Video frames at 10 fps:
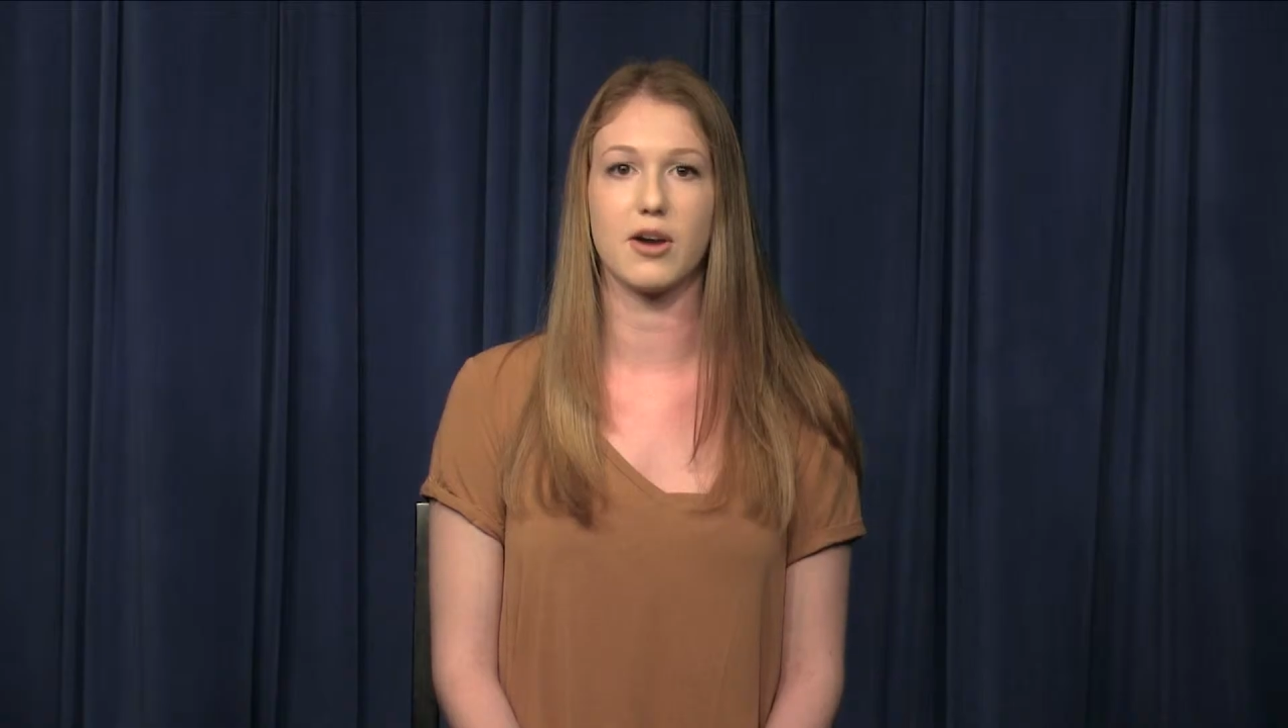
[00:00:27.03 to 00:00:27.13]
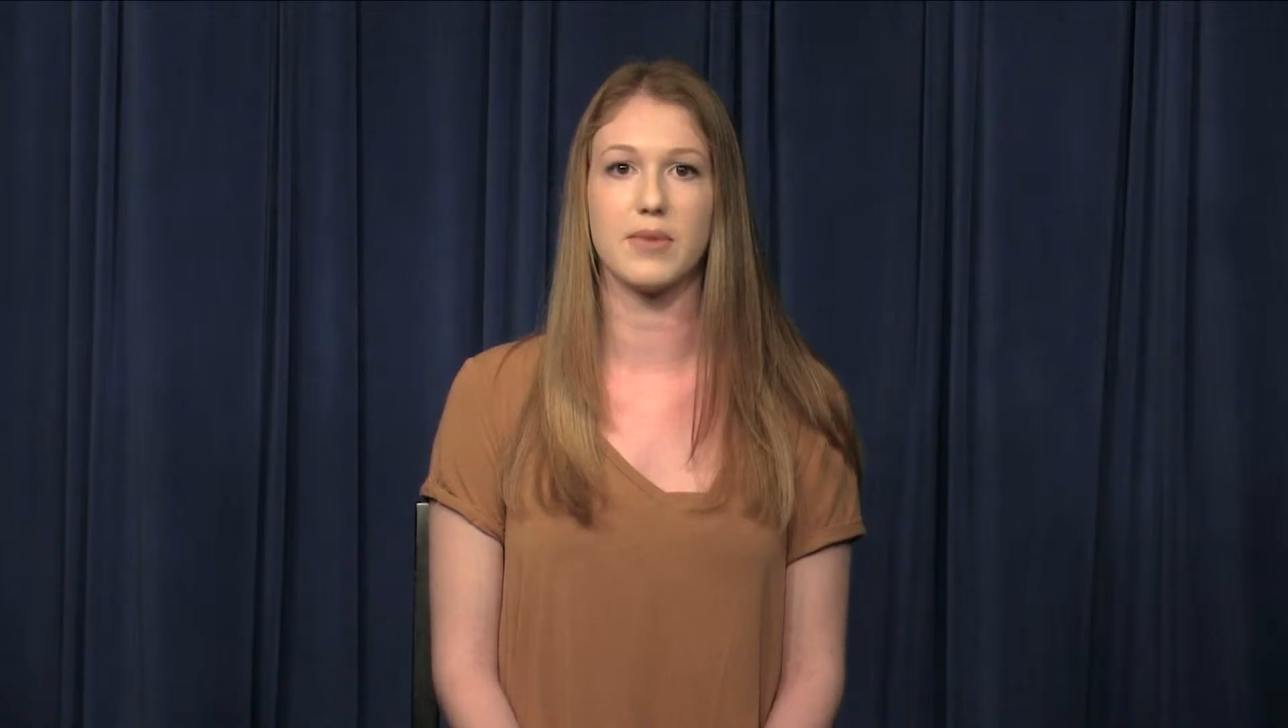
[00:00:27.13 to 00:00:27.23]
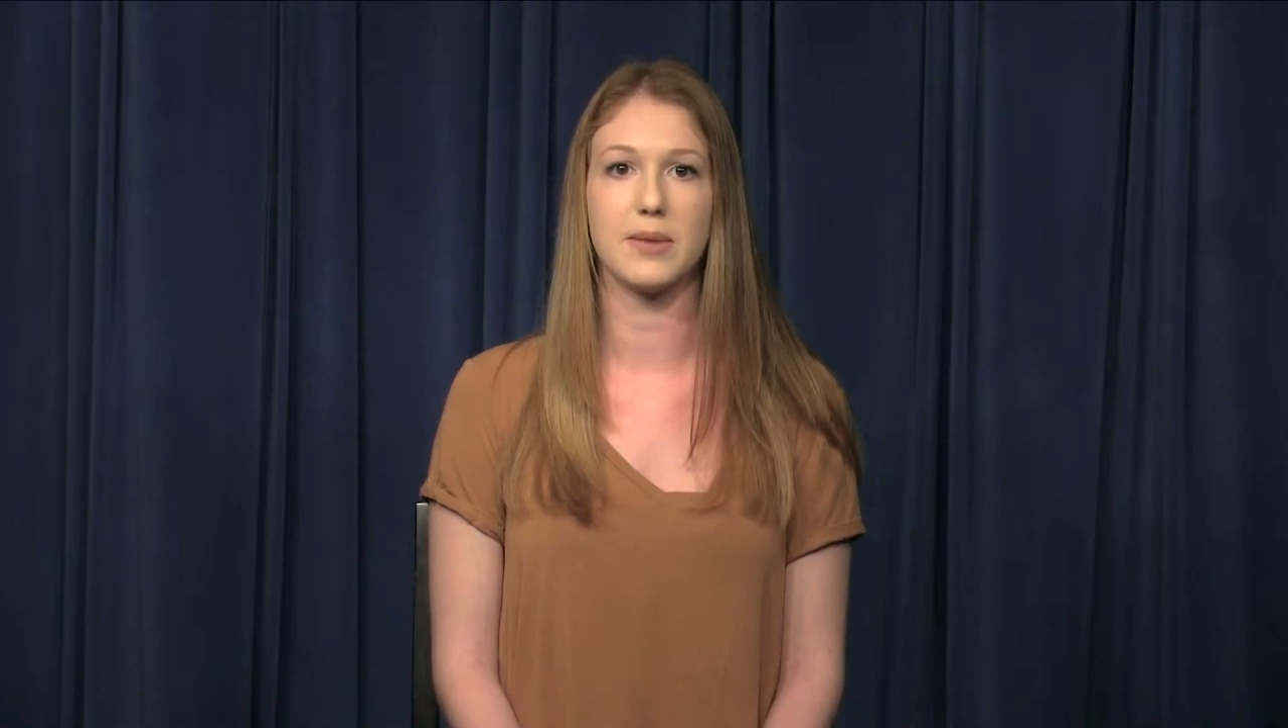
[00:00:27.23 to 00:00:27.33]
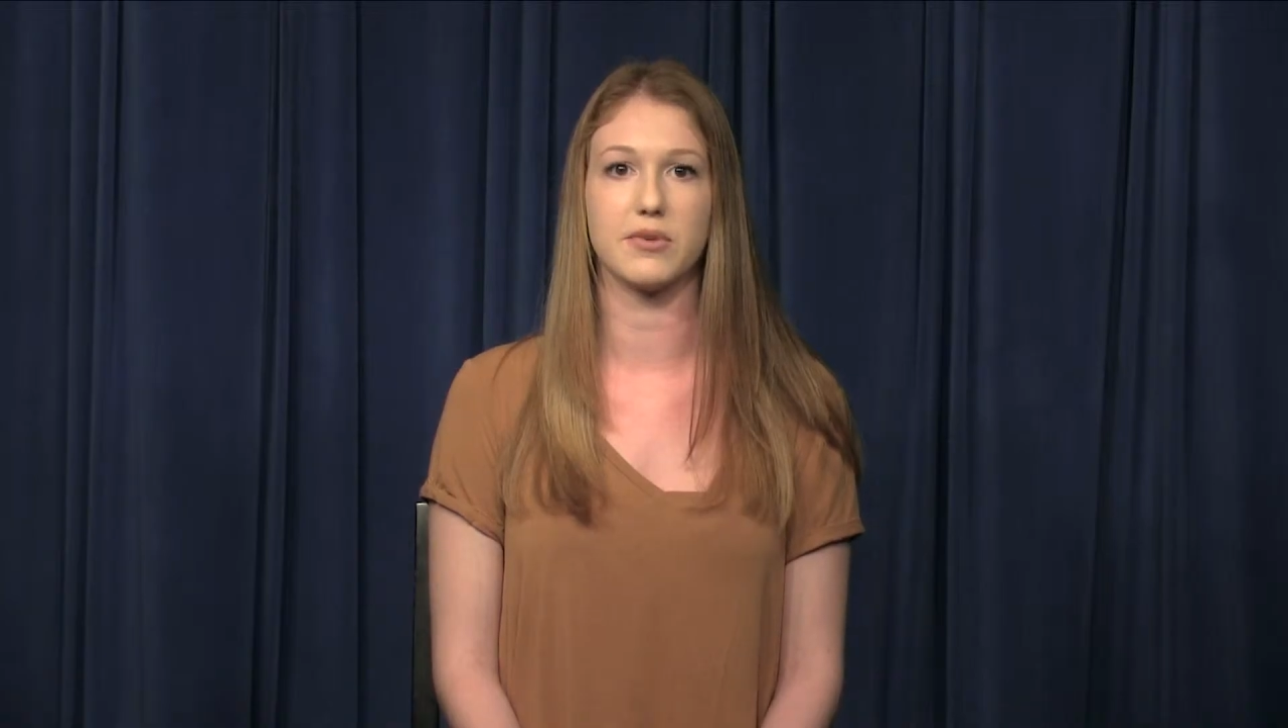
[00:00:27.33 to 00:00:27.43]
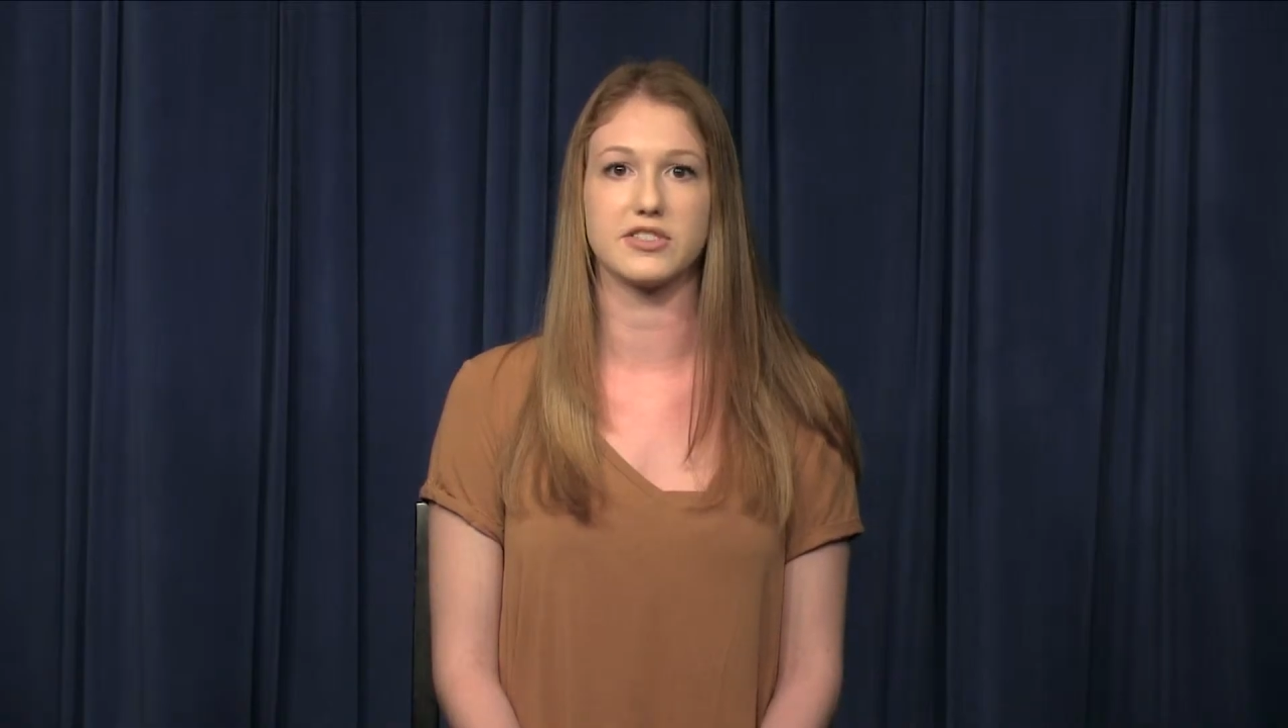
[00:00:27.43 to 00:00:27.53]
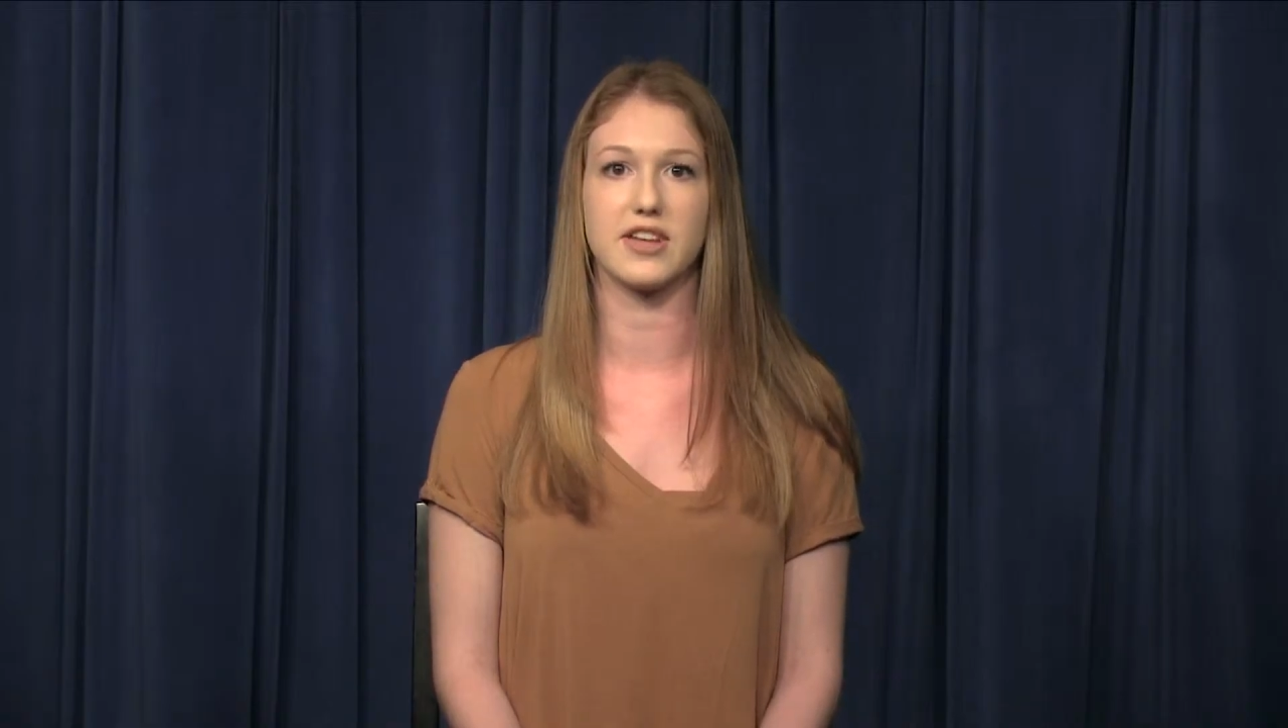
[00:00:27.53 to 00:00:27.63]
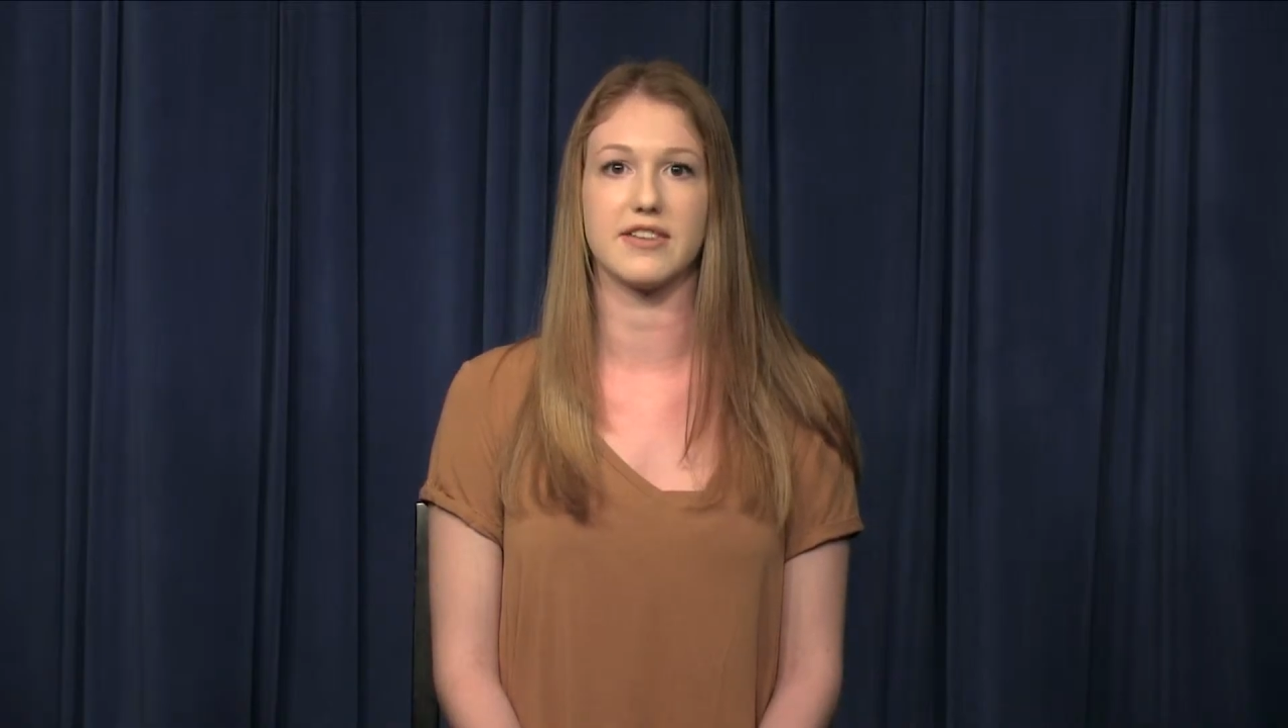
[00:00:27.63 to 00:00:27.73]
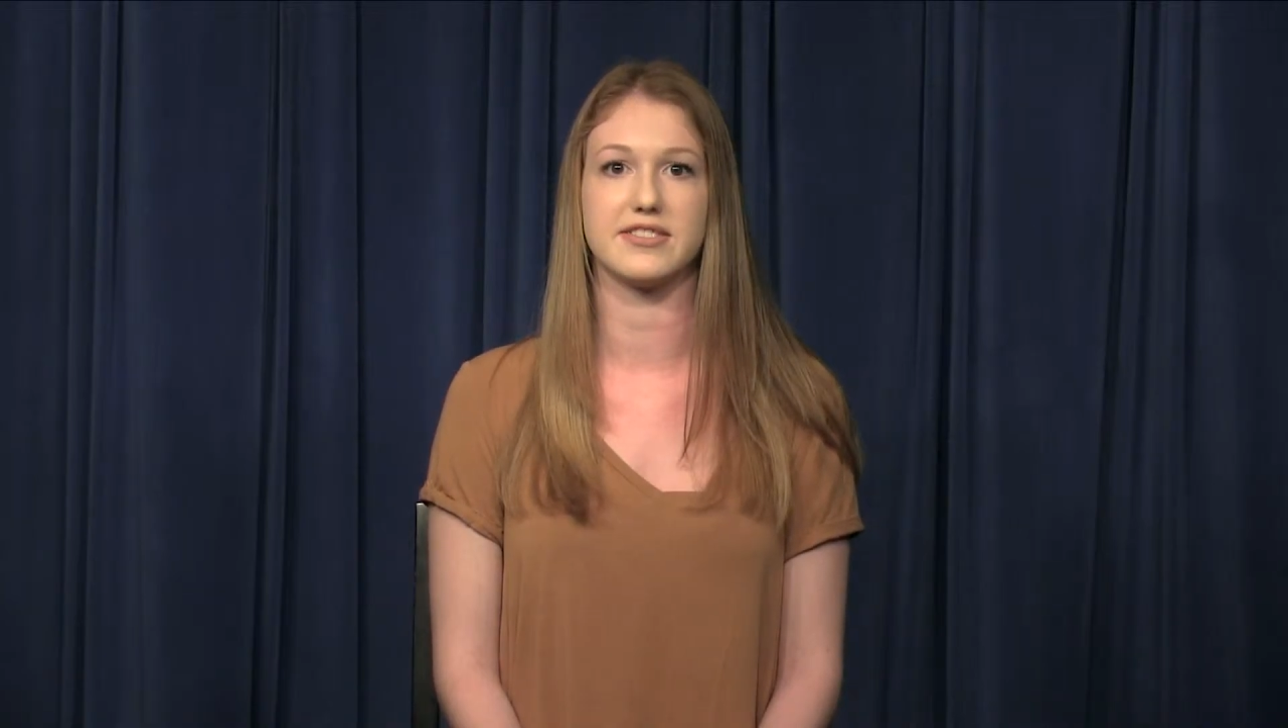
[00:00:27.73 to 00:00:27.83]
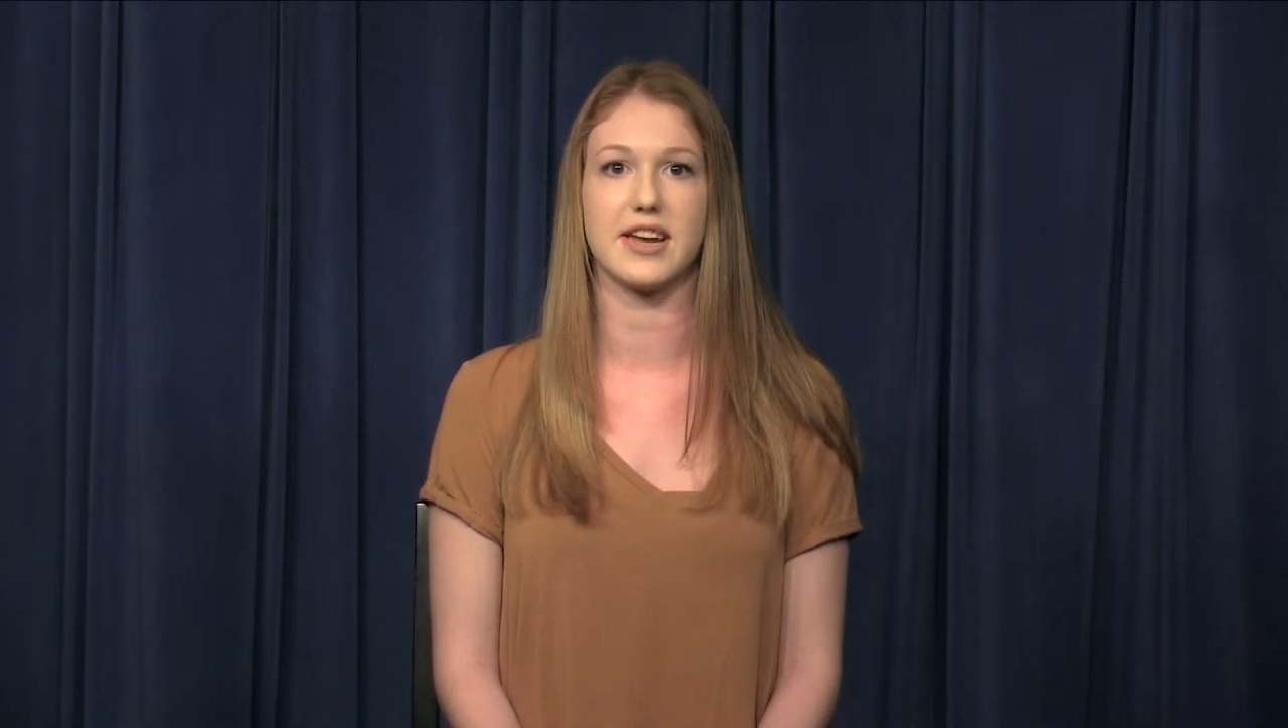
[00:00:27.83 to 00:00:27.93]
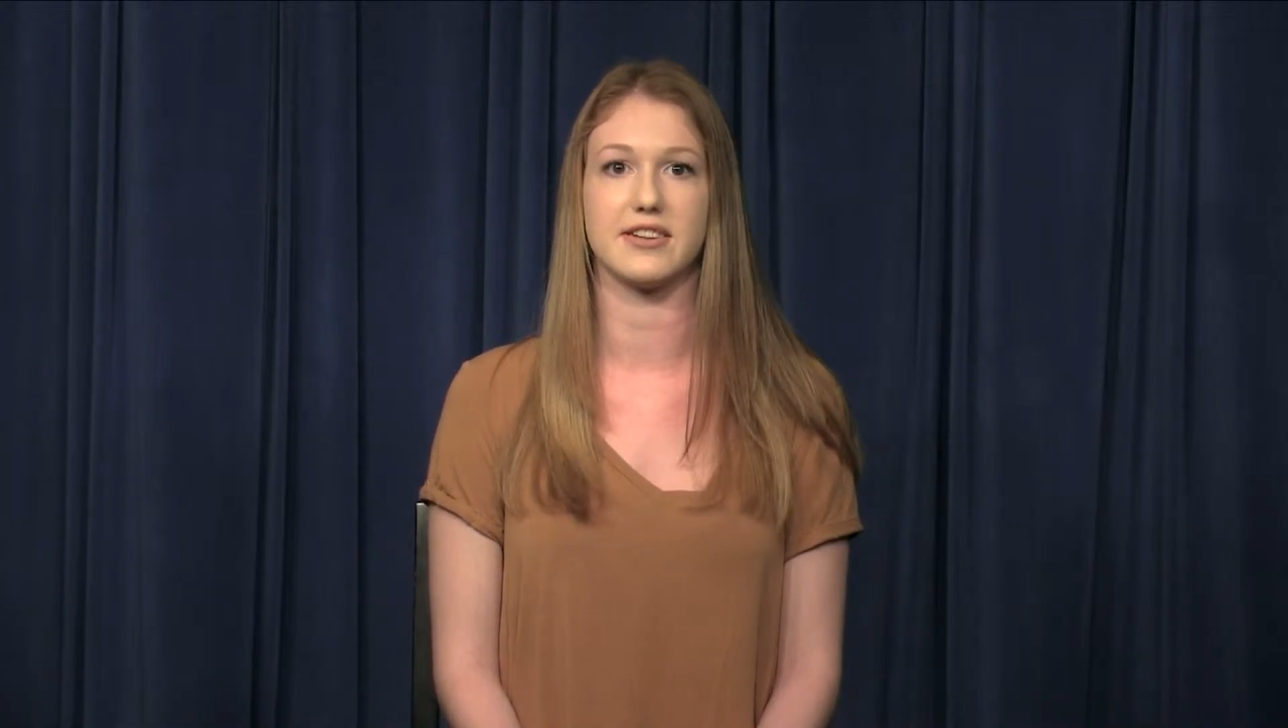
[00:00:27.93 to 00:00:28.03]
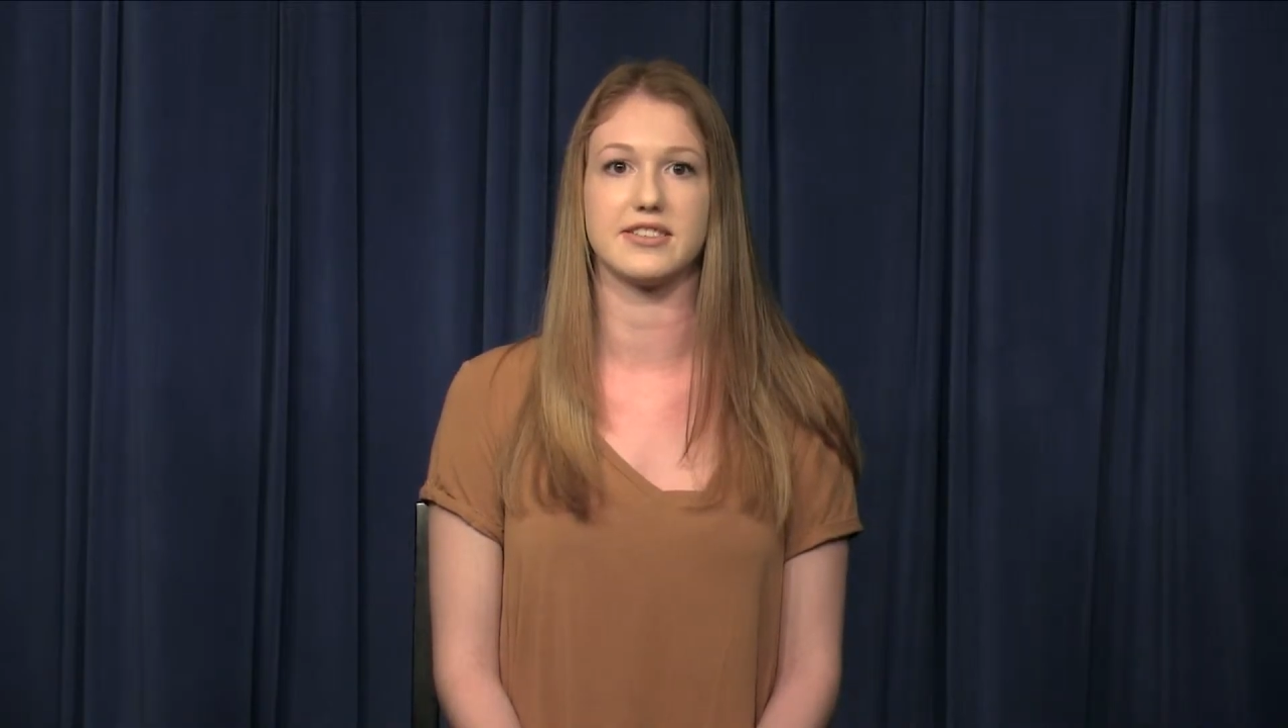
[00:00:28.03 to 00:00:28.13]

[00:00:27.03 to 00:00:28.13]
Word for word: paper's lifestyle